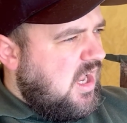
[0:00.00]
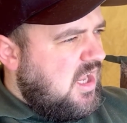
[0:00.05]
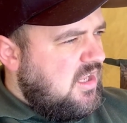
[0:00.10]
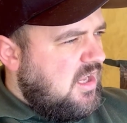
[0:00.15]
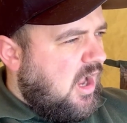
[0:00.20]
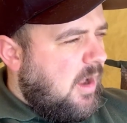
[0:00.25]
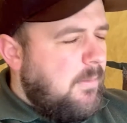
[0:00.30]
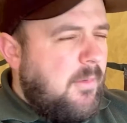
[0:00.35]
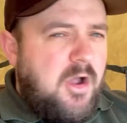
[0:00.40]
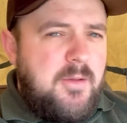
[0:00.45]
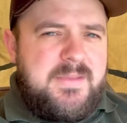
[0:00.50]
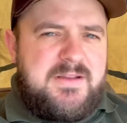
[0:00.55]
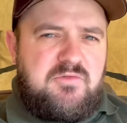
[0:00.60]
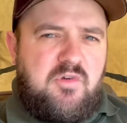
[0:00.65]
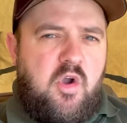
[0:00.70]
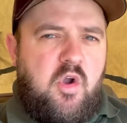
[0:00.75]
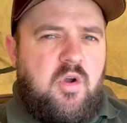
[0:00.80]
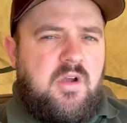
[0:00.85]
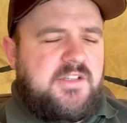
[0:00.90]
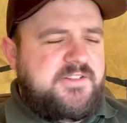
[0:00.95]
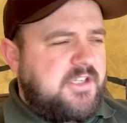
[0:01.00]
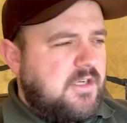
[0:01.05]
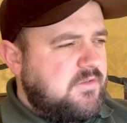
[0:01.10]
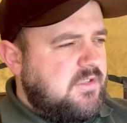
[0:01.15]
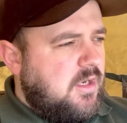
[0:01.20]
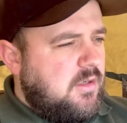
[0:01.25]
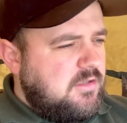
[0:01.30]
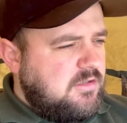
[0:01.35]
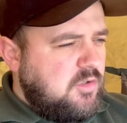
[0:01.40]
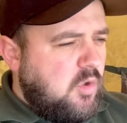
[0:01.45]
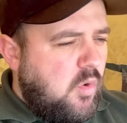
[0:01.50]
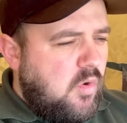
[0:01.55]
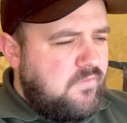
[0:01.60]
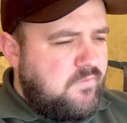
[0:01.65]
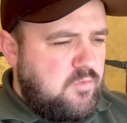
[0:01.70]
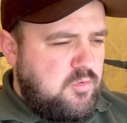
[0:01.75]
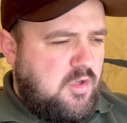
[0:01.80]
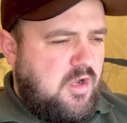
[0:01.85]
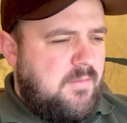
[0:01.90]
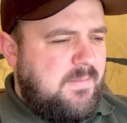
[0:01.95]
I might be wrong. I don't know an
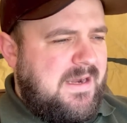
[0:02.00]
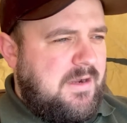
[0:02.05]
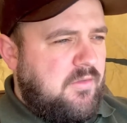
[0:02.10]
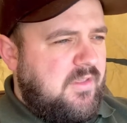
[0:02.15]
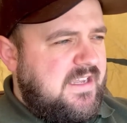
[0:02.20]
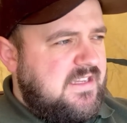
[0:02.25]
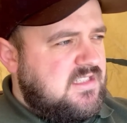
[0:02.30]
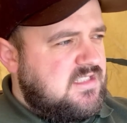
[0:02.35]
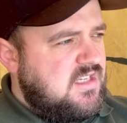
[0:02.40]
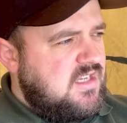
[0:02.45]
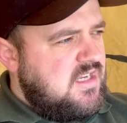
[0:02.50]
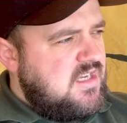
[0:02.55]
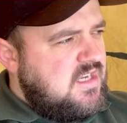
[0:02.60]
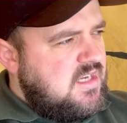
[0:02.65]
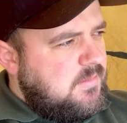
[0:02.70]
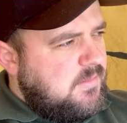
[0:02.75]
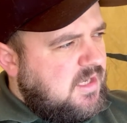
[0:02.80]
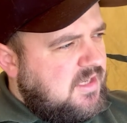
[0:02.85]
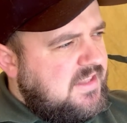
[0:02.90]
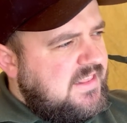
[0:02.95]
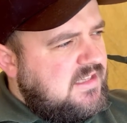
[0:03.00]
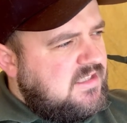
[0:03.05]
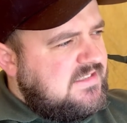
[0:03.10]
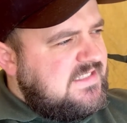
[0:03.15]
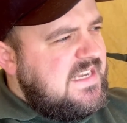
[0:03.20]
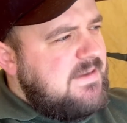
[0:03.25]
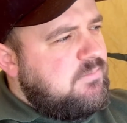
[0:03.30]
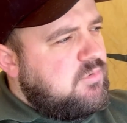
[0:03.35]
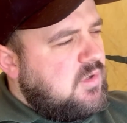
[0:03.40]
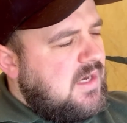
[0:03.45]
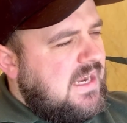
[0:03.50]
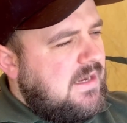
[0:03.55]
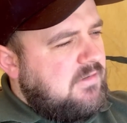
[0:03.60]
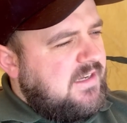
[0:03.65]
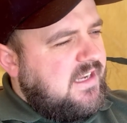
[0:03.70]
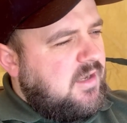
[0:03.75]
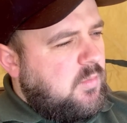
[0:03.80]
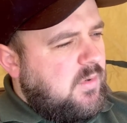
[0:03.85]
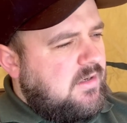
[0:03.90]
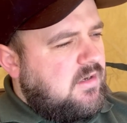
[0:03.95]
awful lot about this, but I think the deeper
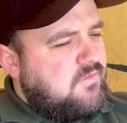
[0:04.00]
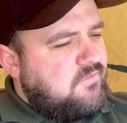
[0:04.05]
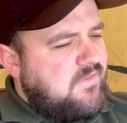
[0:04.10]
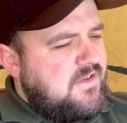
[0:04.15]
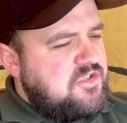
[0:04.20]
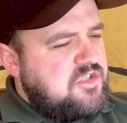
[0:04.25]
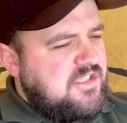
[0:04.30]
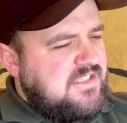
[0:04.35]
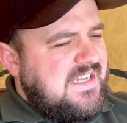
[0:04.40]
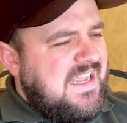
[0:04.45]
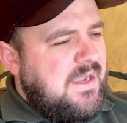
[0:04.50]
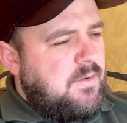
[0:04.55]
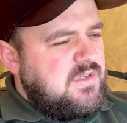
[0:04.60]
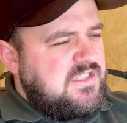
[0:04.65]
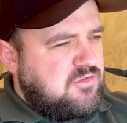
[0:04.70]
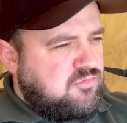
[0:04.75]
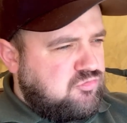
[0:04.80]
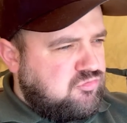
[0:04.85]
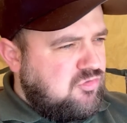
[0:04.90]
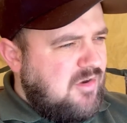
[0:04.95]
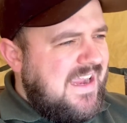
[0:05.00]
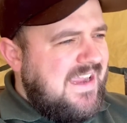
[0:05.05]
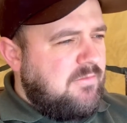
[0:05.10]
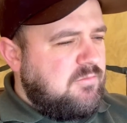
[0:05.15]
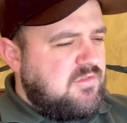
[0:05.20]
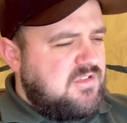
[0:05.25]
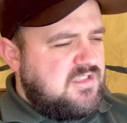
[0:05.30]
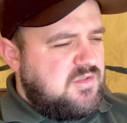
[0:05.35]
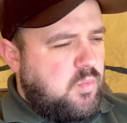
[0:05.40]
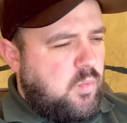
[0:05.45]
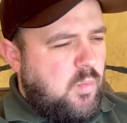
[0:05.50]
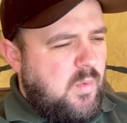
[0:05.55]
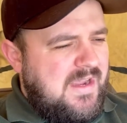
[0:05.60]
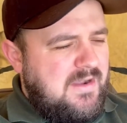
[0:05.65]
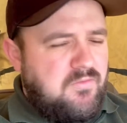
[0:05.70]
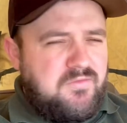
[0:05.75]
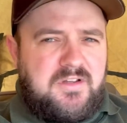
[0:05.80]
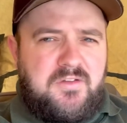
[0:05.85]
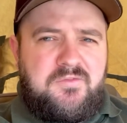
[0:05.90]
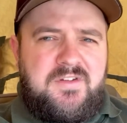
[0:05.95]
area where I'm fishing now is around
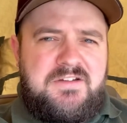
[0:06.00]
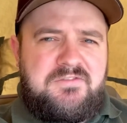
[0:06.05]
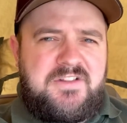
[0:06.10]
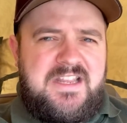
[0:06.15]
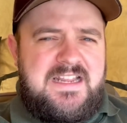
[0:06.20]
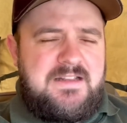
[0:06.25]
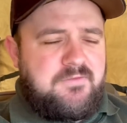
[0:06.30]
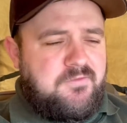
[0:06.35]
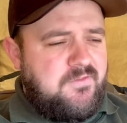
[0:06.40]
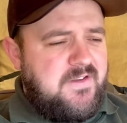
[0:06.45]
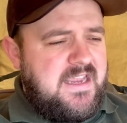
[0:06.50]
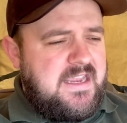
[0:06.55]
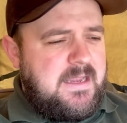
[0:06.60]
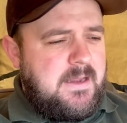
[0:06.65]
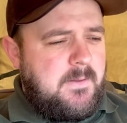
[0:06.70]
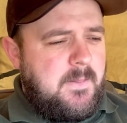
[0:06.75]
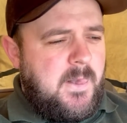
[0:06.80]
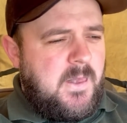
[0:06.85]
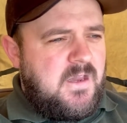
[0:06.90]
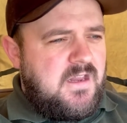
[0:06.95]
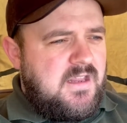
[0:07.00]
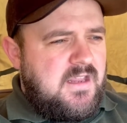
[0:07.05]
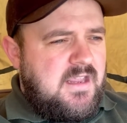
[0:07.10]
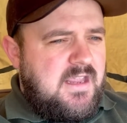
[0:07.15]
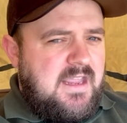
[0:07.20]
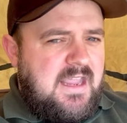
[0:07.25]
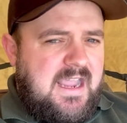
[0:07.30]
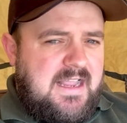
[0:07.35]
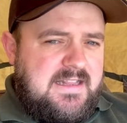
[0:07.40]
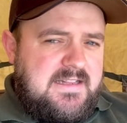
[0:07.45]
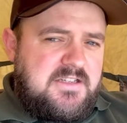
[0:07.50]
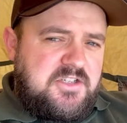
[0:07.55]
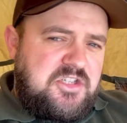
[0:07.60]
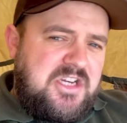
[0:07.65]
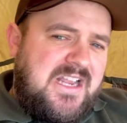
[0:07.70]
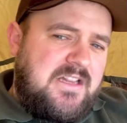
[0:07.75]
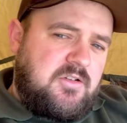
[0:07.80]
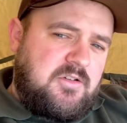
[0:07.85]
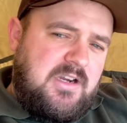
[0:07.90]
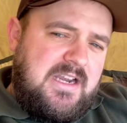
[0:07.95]
12 to 15 feet. And in the
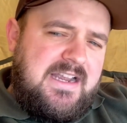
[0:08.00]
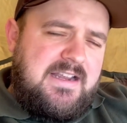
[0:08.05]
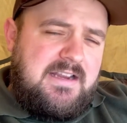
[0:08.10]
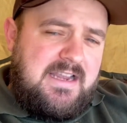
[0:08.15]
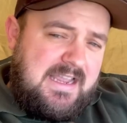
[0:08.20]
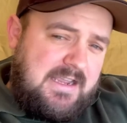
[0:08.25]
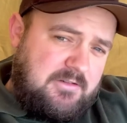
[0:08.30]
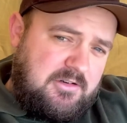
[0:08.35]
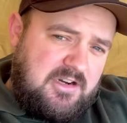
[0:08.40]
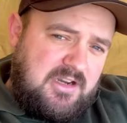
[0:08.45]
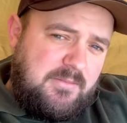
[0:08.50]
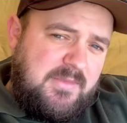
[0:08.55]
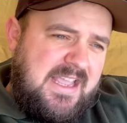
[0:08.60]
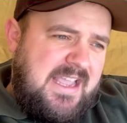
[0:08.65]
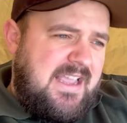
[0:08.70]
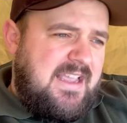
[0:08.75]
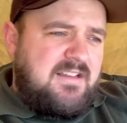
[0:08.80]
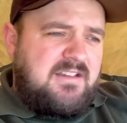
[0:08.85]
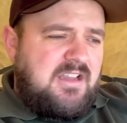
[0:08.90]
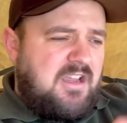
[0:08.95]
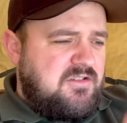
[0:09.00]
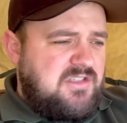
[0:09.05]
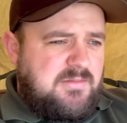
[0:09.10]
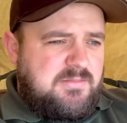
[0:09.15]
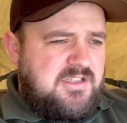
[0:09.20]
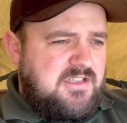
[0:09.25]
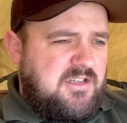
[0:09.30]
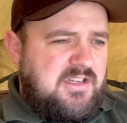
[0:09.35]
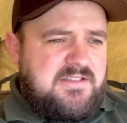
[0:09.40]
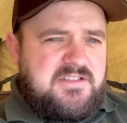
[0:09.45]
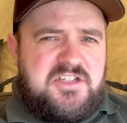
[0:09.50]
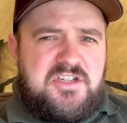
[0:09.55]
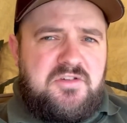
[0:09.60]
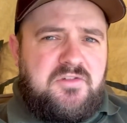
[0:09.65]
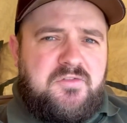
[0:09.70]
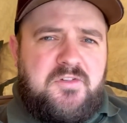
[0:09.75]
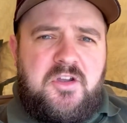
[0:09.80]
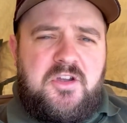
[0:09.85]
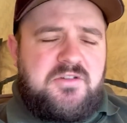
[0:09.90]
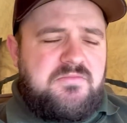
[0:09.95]
shallower area up there, it goes up to like 2
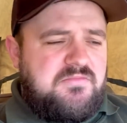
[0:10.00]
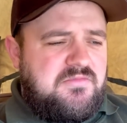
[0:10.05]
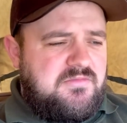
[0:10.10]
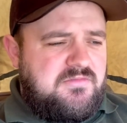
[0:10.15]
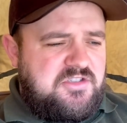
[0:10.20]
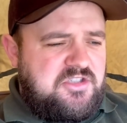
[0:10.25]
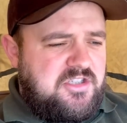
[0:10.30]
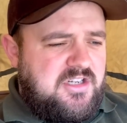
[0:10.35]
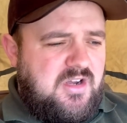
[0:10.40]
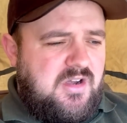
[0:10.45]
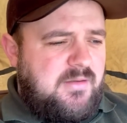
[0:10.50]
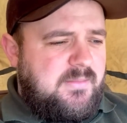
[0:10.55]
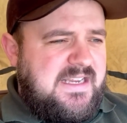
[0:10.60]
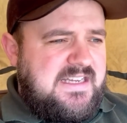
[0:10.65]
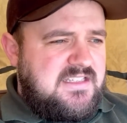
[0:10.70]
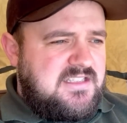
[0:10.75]
foot. Do you know what I mean?